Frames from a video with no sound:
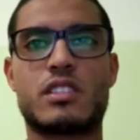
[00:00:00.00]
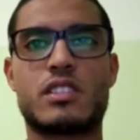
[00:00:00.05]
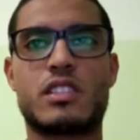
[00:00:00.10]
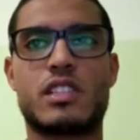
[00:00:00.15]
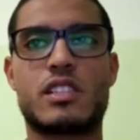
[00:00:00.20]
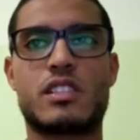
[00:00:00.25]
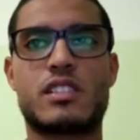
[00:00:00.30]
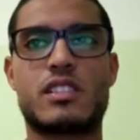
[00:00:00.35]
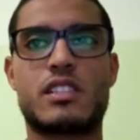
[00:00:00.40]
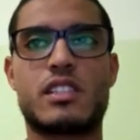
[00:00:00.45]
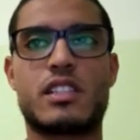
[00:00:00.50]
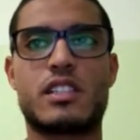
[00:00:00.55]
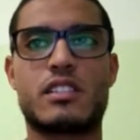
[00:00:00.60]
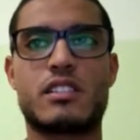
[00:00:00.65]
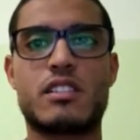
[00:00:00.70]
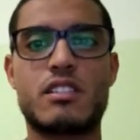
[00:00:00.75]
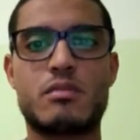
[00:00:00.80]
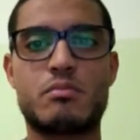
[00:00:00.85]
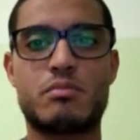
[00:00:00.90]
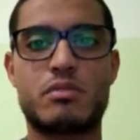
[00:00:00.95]
let's see
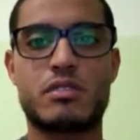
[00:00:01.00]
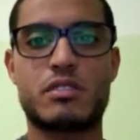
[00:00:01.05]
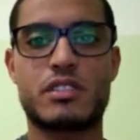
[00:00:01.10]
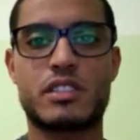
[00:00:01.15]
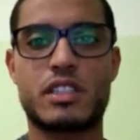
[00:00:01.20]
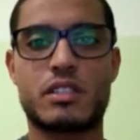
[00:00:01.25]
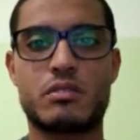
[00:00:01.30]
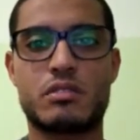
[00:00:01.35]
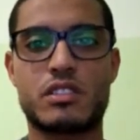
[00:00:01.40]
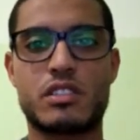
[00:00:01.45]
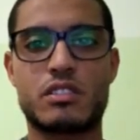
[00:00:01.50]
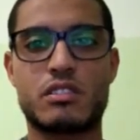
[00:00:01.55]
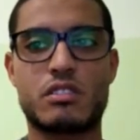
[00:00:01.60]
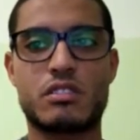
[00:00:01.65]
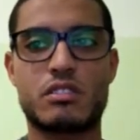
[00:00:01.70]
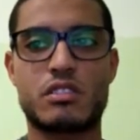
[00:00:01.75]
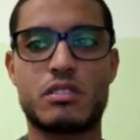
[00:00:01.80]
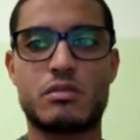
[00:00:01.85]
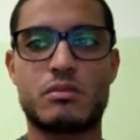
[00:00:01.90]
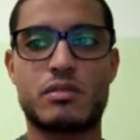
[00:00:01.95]
another point I want to
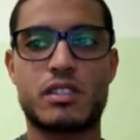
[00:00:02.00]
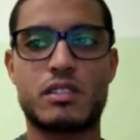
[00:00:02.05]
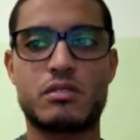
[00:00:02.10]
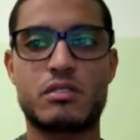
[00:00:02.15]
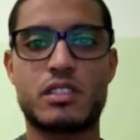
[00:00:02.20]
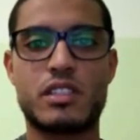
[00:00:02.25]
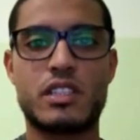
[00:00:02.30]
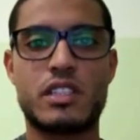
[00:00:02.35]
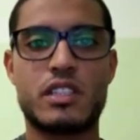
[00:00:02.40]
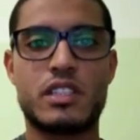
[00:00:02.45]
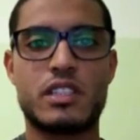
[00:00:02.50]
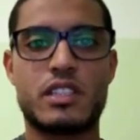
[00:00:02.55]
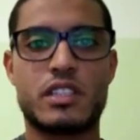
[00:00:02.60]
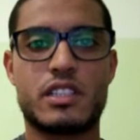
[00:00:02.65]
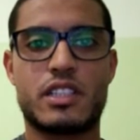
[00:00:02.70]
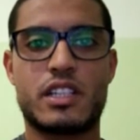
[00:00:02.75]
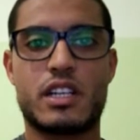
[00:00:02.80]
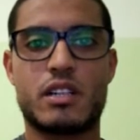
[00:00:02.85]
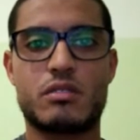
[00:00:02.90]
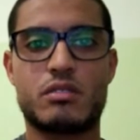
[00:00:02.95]
talk about.
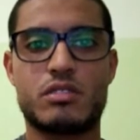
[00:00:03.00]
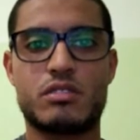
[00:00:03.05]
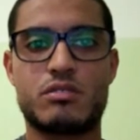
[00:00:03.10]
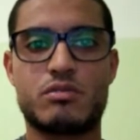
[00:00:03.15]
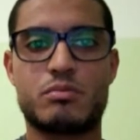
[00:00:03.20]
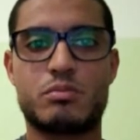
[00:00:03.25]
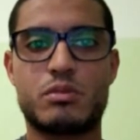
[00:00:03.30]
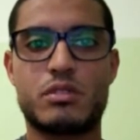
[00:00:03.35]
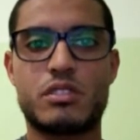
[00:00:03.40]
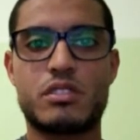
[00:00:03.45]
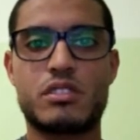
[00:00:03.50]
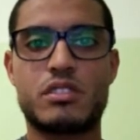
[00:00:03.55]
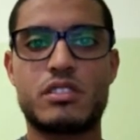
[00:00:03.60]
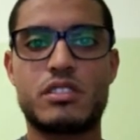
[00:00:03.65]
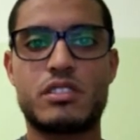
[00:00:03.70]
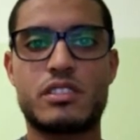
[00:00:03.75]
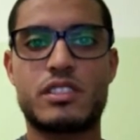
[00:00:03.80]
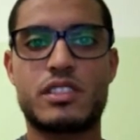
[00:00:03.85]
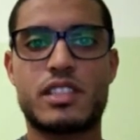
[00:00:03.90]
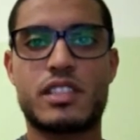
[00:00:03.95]
Now you've booked
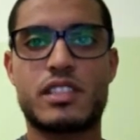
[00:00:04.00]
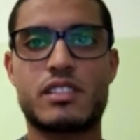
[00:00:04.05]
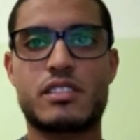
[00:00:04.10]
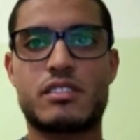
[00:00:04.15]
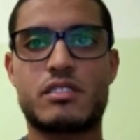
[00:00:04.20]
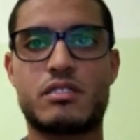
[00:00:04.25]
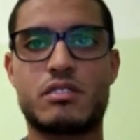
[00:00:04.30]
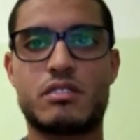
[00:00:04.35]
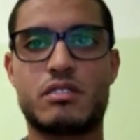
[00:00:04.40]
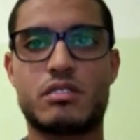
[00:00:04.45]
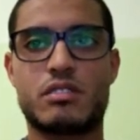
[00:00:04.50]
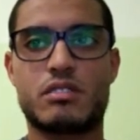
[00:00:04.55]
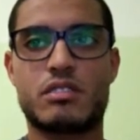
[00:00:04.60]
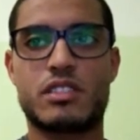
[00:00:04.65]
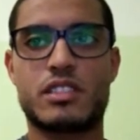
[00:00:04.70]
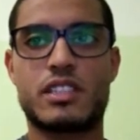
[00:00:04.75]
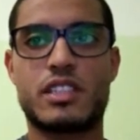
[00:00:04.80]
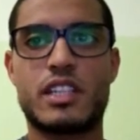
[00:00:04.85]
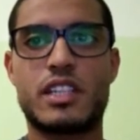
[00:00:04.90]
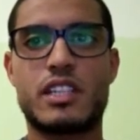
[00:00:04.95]
your test, you know
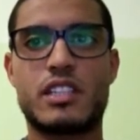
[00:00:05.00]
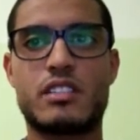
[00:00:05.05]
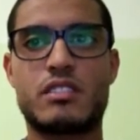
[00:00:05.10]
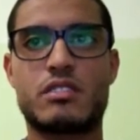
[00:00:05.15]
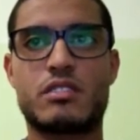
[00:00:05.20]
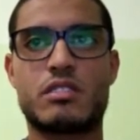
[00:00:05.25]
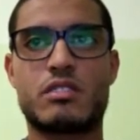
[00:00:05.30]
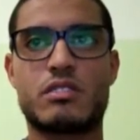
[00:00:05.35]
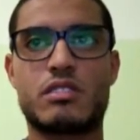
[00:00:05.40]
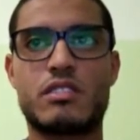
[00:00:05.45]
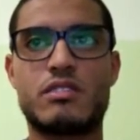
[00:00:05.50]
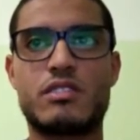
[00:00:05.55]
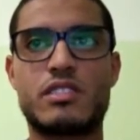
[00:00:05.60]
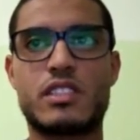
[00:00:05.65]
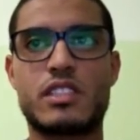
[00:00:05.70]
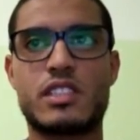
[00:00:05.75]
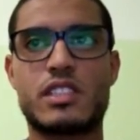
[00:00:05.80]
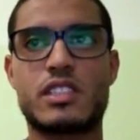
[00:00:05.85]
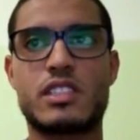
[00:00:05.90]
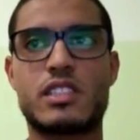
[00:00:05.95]
the date, you know
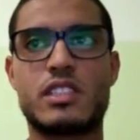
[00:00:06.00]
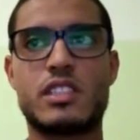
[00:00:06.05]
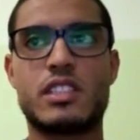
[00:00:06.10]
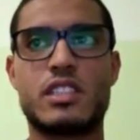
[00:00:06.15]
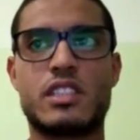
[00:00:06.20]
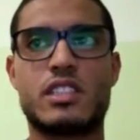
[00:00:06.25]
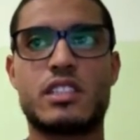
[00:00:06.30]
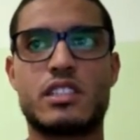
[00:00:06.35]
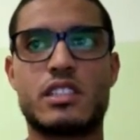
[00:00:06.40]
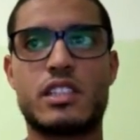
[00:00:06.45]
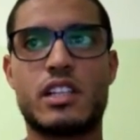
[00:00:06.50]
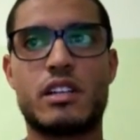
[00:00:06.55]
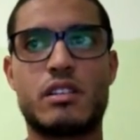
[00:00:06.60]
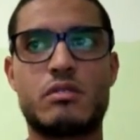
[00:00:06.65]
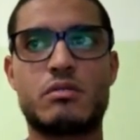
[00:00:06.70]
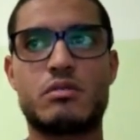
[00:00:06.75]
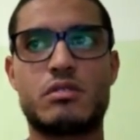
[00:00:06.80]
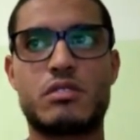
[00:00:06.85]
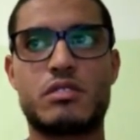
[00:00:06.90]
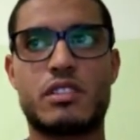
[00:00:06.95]
everything.
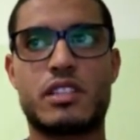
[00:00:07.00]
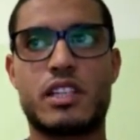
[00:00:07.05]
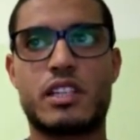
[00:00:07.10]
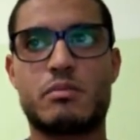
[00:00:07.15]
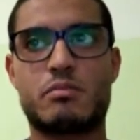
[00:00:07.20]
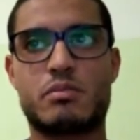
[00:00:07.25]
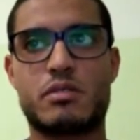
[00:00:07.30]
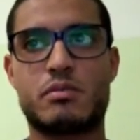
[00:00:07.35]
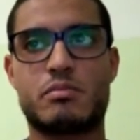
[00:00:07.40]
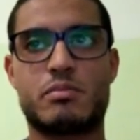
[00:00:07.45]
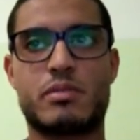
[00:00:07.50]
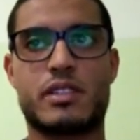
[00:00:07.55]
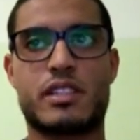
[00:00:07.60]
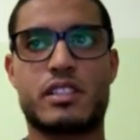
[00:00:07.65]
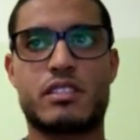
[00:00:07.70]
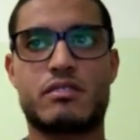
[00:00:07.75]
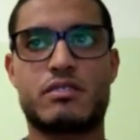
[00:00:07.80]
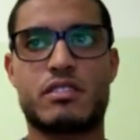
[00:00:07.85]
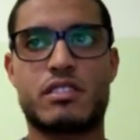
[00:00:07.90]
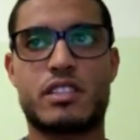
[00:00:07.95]
Now you get
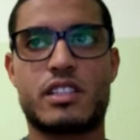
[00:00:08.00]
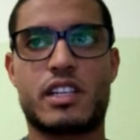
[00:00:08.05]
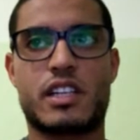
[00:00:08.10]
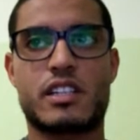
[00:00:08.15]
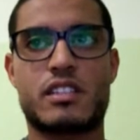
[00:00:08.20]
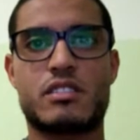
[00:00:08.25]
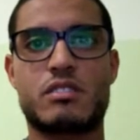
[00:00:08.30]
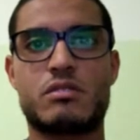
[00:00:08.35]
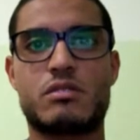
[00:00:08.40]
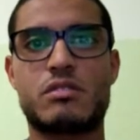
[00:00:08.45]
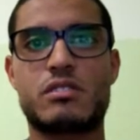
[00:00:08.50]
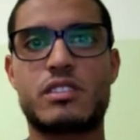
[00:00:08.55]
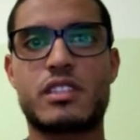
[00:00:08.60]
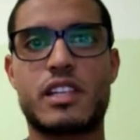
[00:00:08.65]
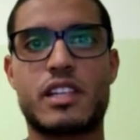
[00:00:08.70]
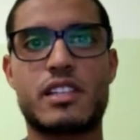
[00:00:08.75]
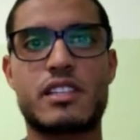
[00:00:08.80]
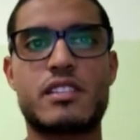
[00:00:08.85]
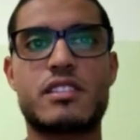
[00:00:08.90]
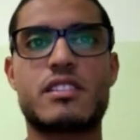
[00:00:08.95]
prepared for the actual
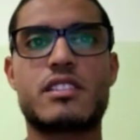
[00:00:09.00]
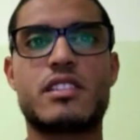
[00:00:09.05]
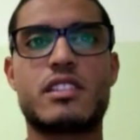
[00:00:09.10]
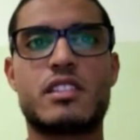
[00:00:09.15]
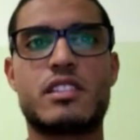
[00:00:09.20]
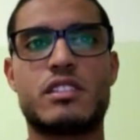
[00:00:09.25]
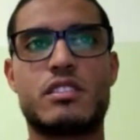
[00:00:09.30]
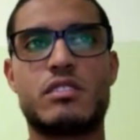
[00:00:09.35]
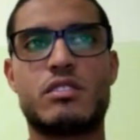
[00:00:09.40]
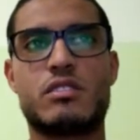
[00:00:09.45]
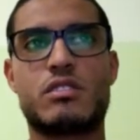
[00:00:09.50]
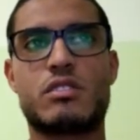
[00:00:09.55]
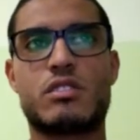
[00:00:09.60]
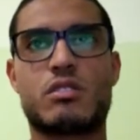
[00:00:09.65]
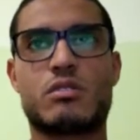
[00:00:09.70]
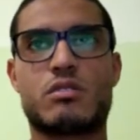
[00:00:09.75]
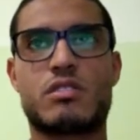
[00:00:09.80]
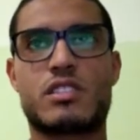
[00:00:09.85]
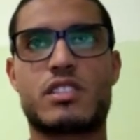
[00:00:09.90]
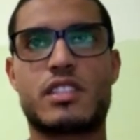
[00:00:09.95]
test. You
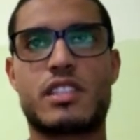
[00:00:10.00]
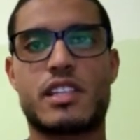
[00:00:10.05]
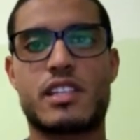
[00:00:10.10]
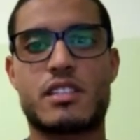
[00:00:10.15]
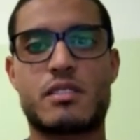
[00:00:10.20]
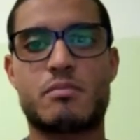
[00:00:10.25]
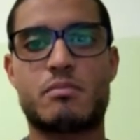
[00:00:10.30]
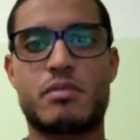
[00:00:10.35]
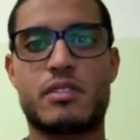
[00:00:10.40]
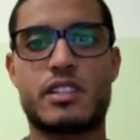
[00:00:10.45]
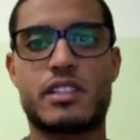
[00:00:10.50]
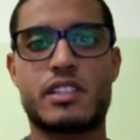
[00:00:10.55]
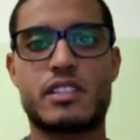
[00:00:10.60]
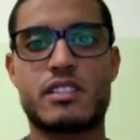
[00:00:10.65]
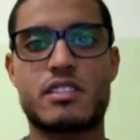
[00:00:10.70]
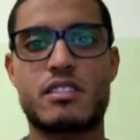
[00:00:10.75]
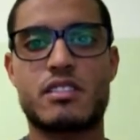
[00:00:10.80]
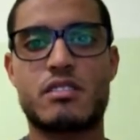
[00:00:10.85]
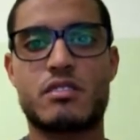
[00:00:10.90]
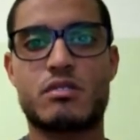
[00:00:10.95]
know the test
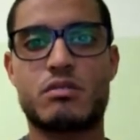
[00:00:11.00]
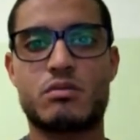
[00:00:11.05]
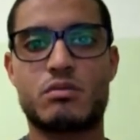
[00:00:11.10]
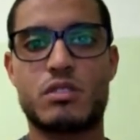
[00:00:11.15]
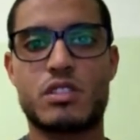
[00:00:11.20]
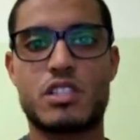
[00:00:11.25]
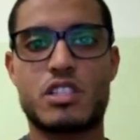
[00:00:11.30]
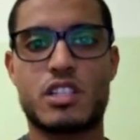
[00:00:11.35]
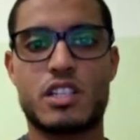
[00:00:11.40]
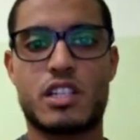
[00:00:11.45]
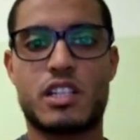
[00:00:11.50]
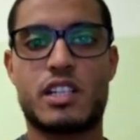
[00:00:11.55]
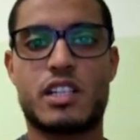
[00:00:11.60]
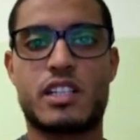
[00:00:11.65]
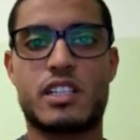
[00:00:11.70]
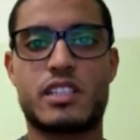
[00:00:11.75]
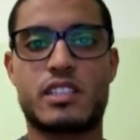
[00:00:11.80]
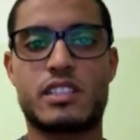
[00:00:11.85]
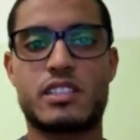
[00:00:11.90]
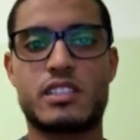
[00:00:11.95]
parts, which
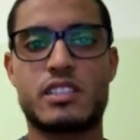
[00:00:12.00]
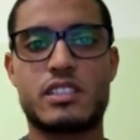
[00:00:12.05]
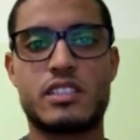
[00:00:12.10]
are